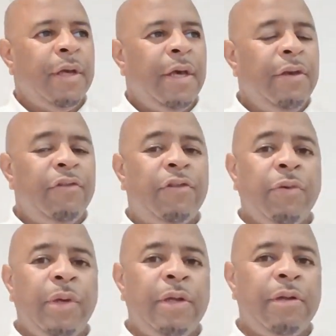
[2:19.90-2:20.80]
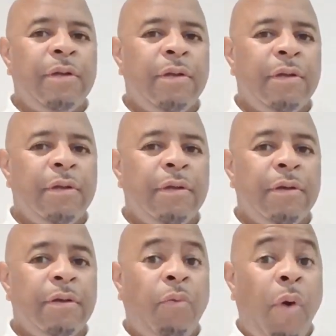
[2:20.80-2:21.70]
He's doing
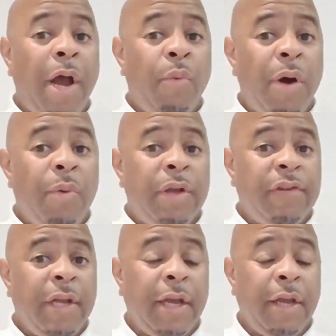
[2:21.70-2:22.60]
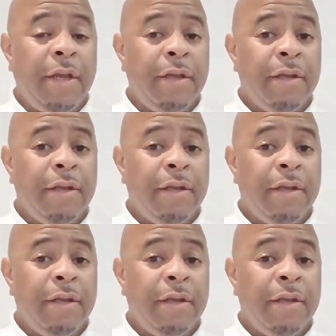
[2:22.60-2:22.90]
quite well, isn't he?